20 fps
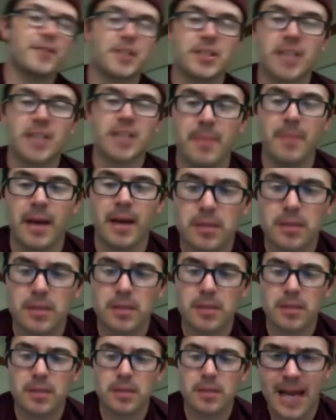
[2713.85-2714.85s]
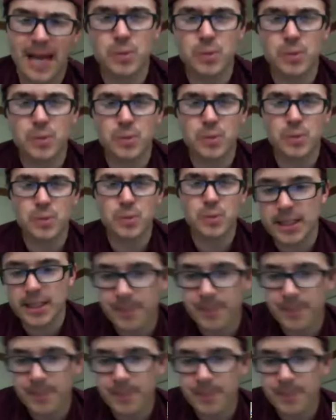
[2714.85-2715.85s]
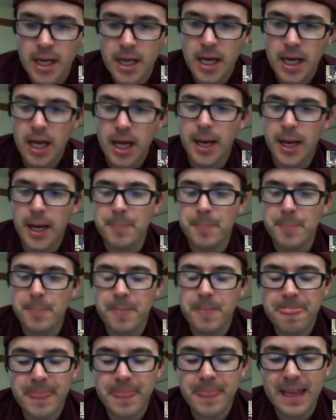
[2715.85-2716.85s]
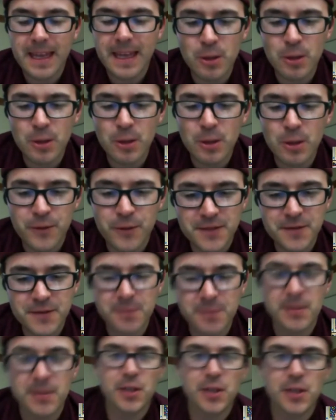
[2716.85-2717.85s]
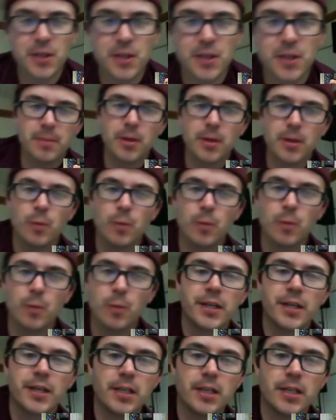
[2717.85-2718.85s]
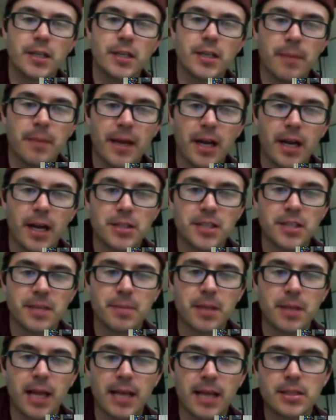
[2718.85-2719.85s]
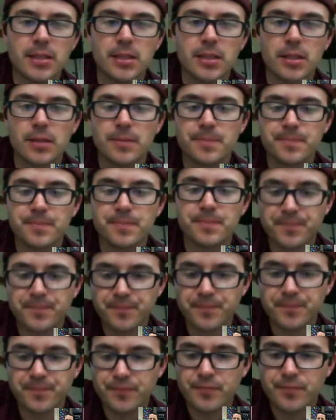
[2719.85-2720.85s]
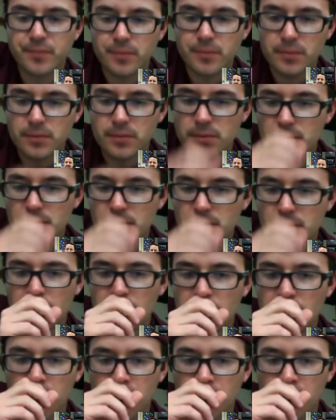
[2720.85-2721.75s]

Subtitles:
It just came out last week, and I don't know if you guys are familiar with the book Wonder by R.J. Fletcher. Oh, my favorite book ever.